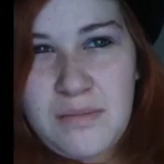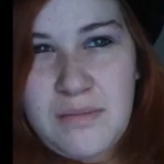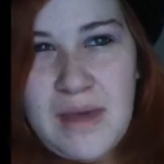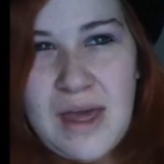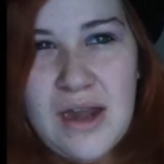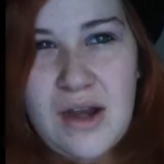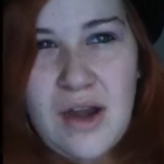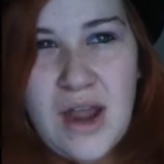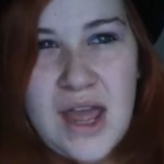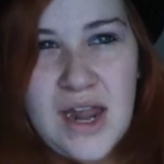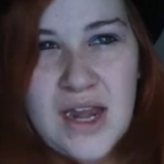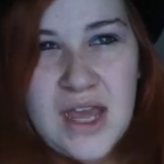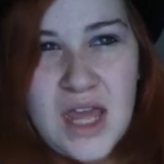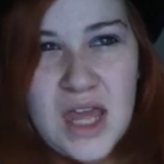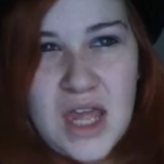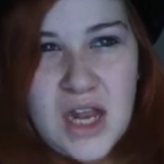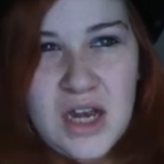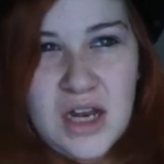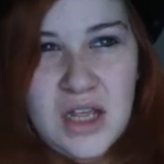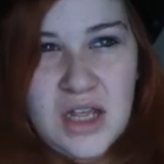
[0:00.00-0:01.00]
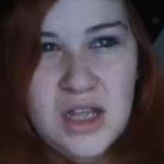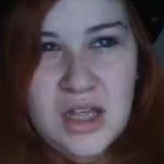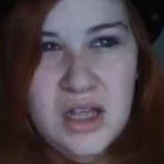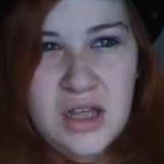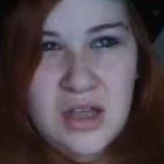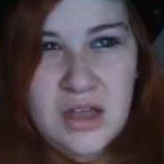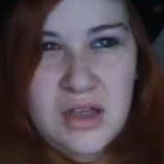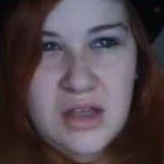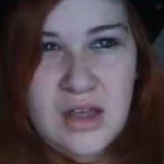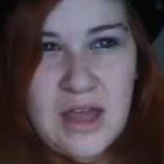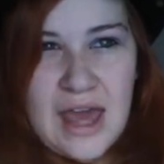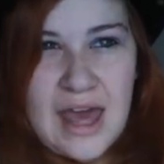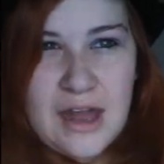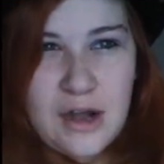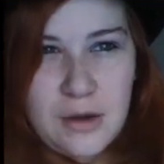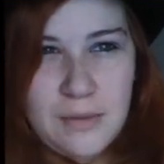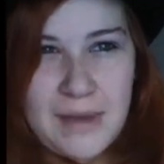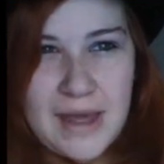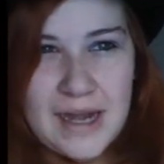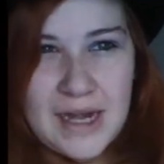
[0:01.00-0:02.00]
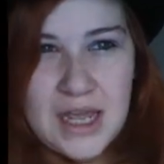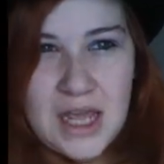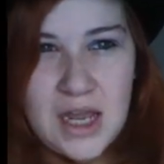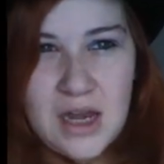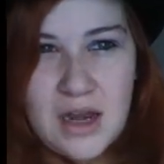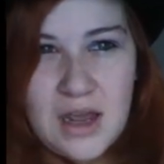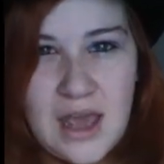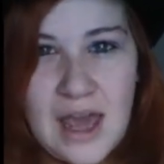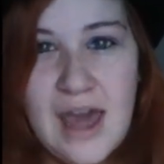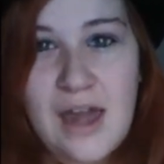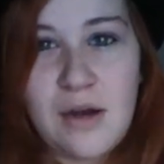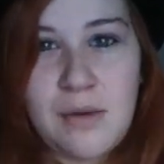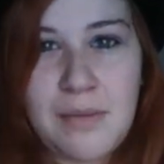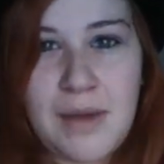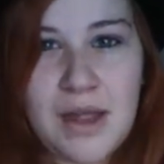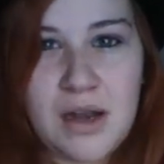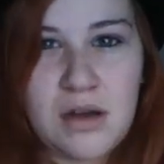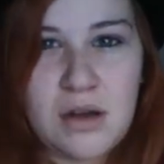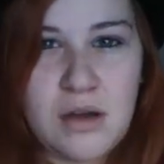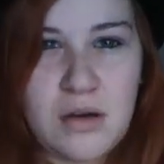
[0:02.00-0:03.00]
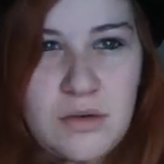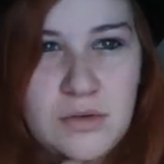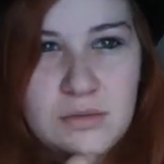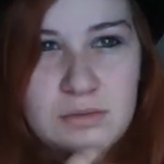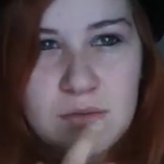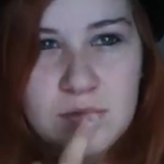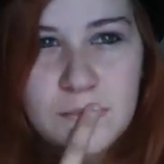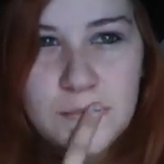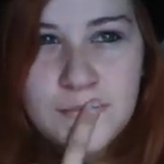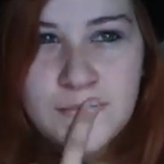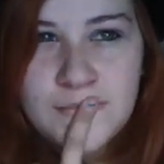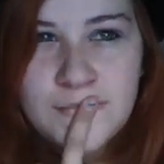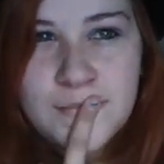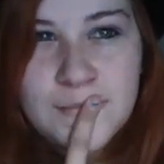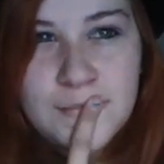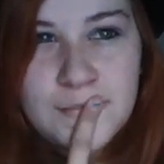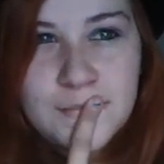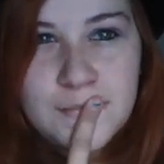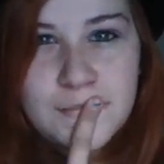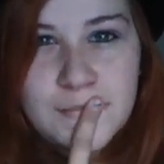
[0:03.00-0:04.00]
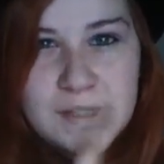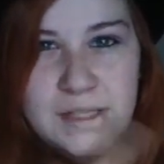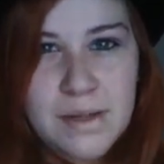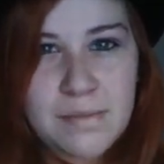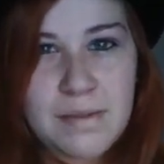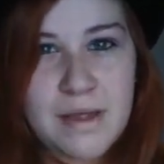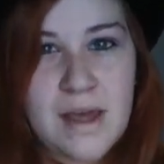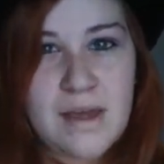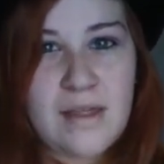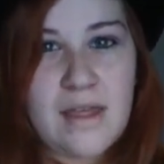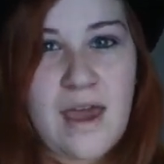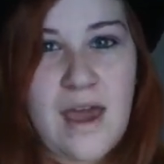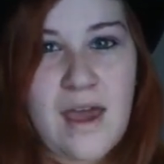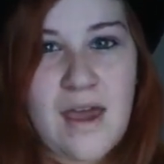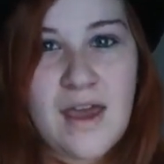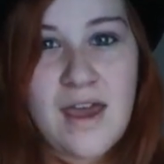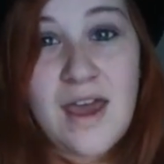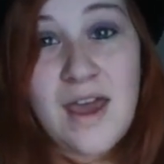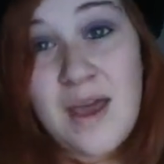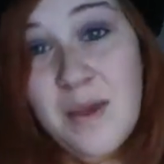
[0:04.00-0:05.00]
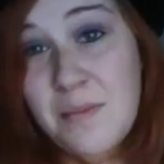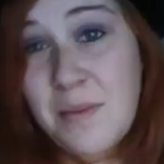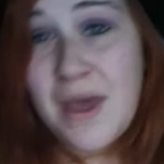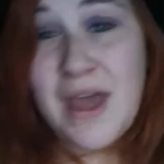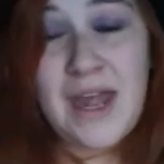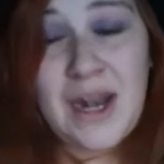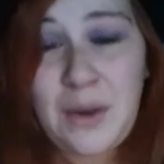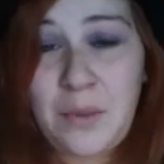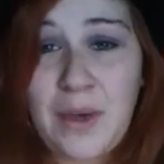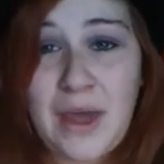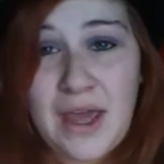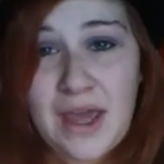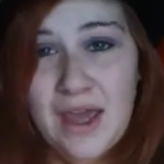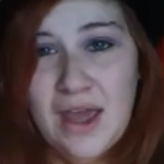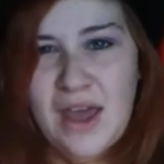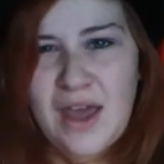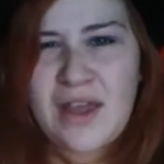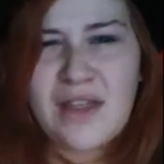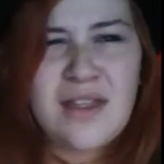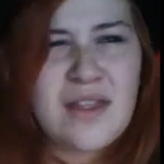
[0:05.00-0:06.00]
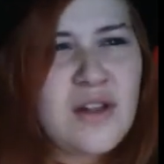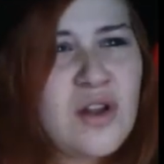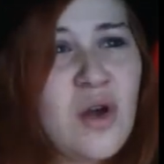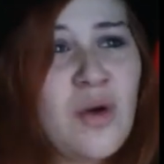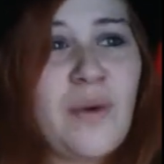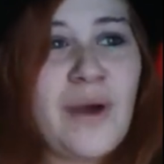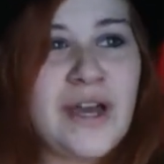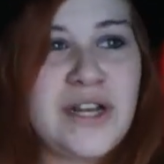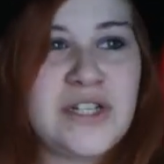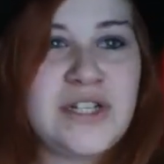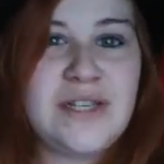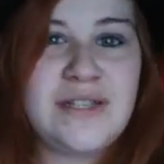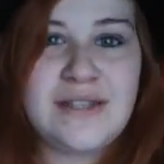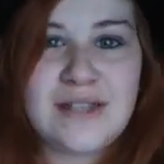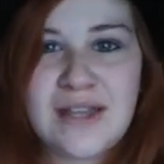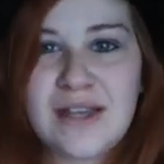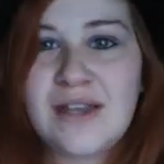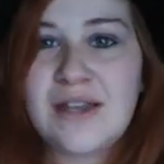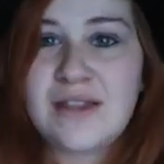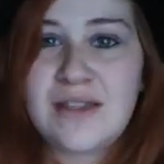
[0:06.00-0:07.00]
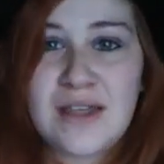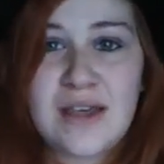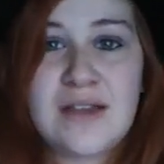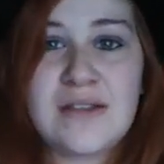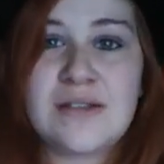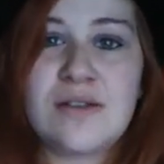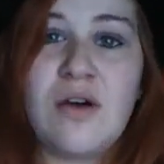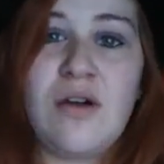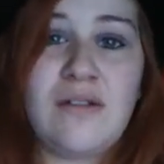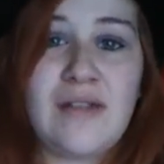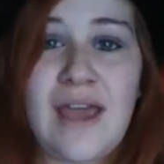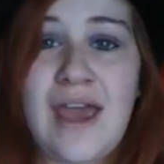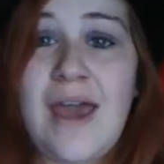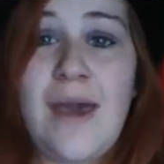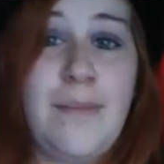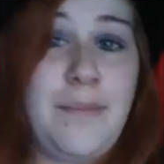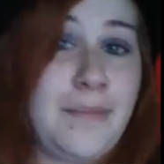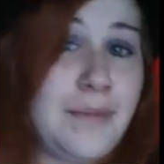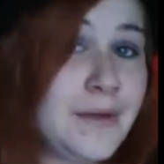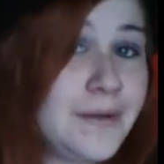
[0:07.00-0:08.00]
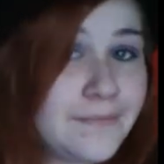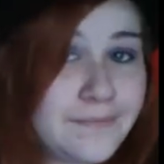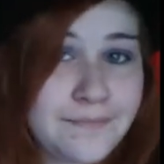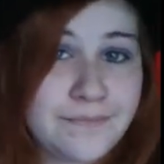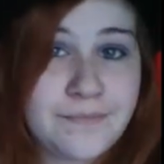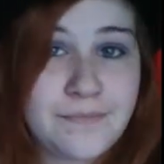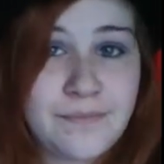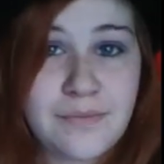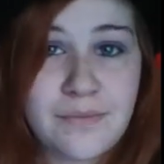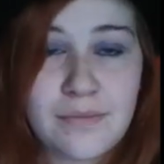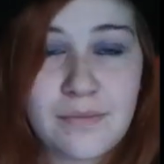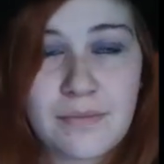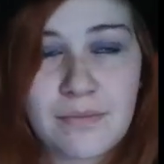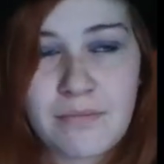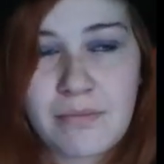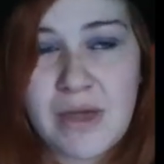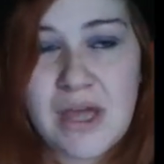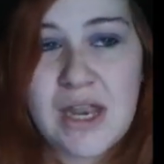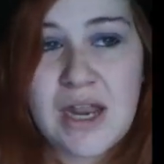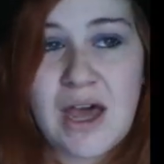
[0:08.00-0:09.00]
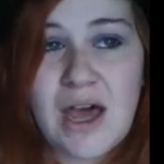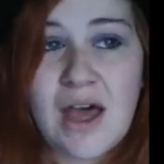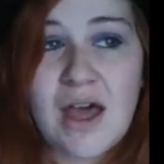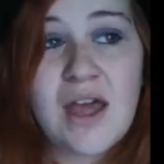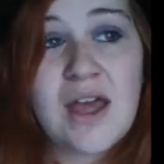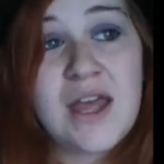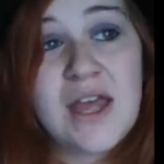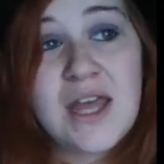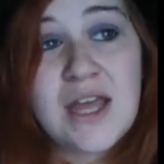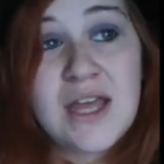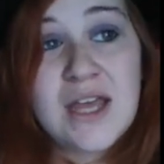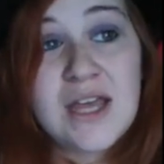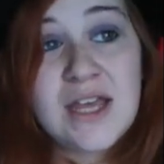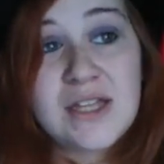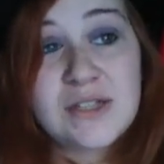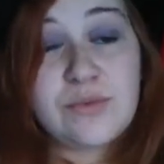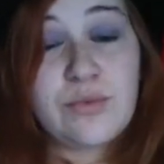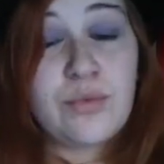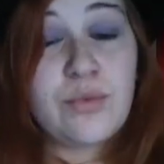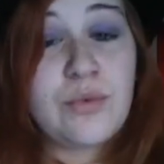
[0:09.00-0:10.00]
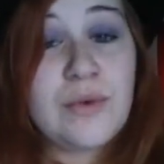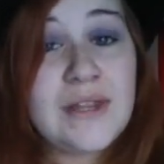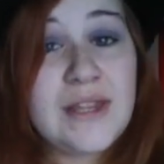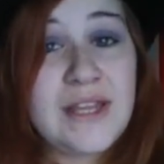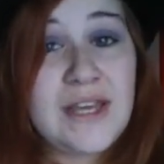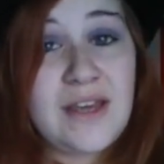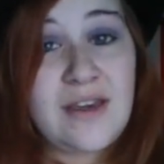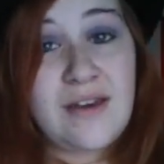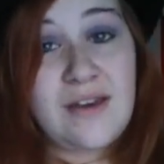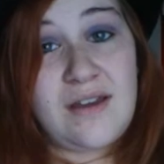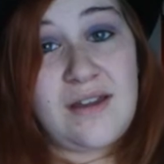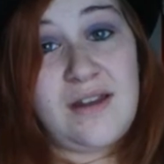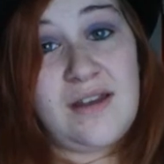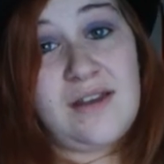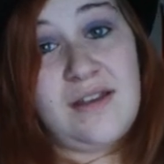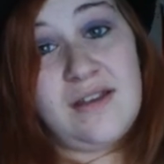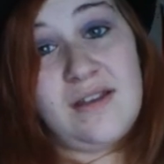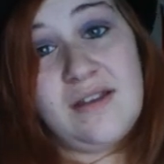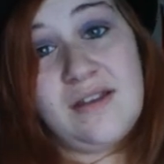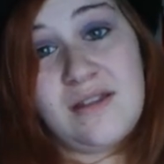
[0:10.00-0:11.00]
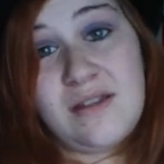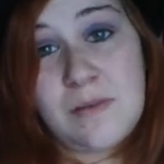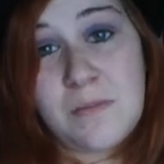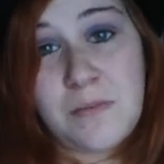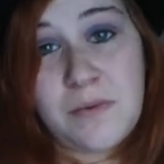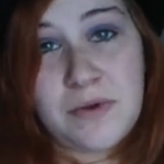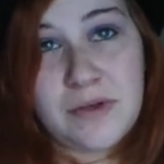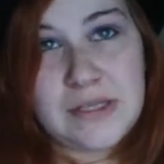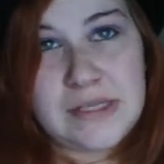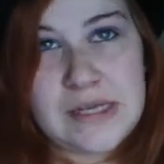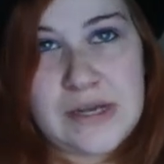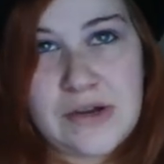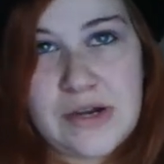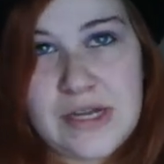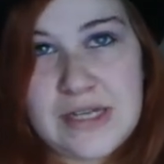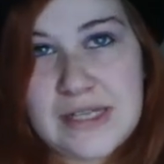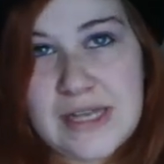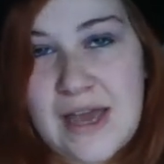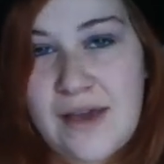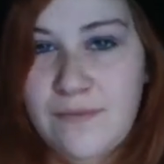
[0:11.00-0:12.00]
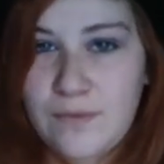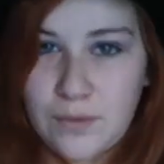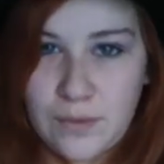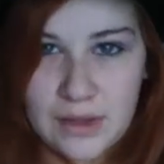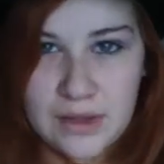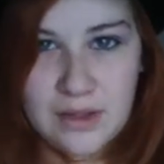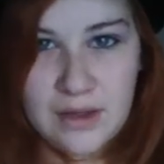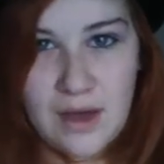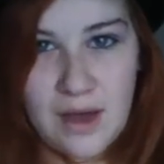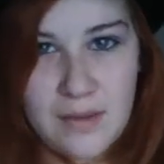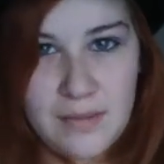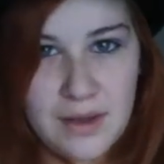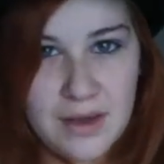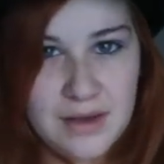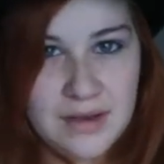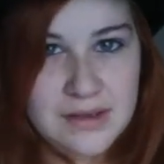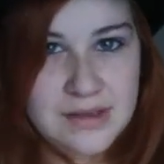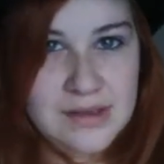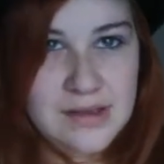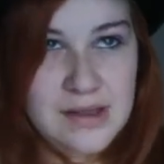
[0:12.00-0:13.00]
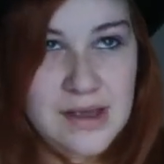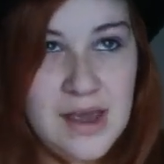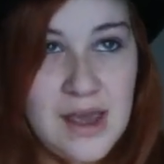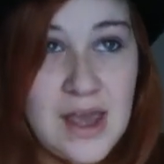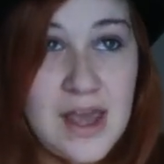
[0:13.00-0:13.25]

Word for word: Matter Hattigan, Hatter Madigan, Hatter, Ma no, something like that. But anyway, I no, actually th I think it's called M, but uh, it's really good, the book series. I haven't read the comics.